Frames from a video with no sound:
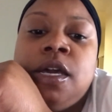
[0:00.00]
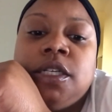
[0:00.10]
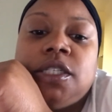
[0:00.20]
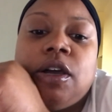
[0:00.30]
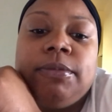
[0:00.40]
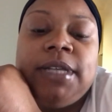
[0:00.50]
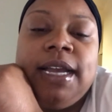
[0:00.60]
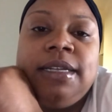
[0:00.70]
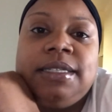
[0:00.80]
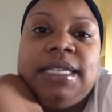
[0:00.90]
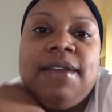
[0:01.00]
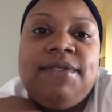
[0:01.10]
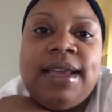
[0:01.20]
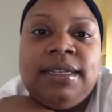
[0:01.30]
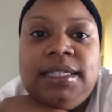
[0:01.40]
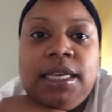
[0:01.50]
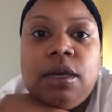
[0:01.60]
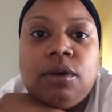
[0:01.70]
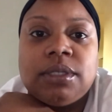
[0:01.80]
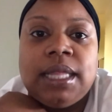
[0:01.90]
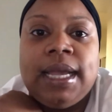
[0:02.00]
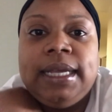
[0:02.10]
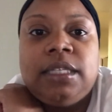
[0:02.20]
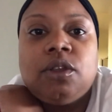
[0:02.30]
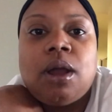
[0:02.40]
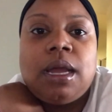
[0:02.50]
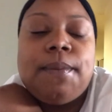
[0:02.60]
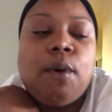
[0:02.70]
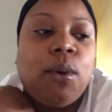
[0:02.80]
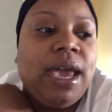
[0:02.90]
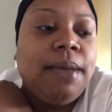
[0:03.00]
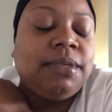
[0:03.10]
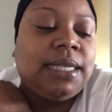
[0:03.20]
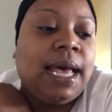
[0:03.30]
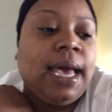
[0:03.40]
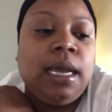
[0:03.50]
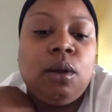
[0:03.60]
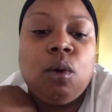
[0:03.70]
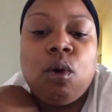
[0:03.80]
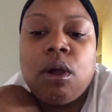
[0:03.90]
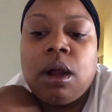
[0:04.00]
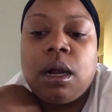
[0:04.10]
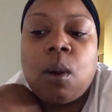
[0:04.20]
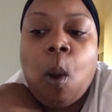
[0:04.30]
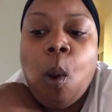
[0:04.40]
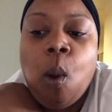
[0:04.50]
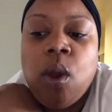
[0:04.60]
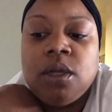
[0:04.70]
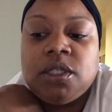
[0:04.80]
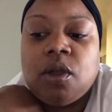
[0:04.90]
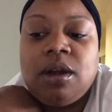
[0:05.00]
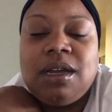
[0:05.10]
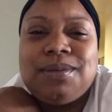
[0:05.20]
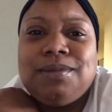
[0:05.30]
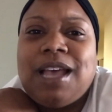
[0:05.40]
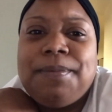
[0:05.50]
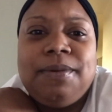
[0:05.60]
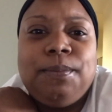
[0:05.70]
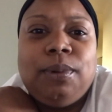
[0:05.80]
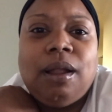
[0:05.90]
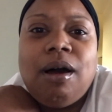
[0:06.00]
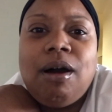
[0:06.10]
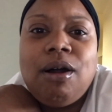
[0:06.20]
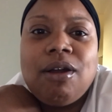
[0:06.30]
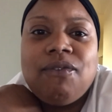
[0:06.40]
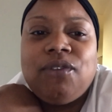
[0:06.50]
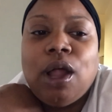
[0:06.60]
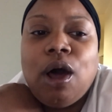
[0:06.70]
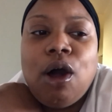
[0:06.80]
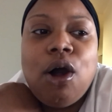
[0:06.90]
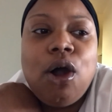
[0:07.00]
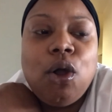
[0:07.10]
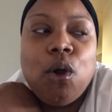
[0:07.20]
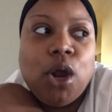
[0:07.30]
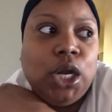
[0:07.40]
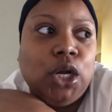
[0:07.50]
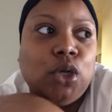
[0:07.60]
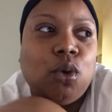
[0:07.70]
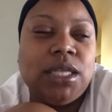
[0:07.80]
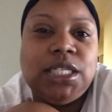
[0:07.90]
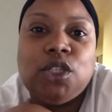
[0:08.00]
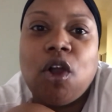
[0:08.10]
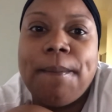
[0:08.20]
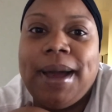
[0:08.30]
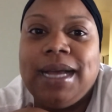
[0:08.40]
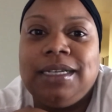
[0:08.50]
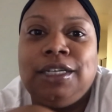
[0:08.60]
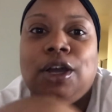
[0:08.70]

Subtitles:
So I'm trying to see if that entails like starting up a website, or starting up some type of blog or vlog, or do I start by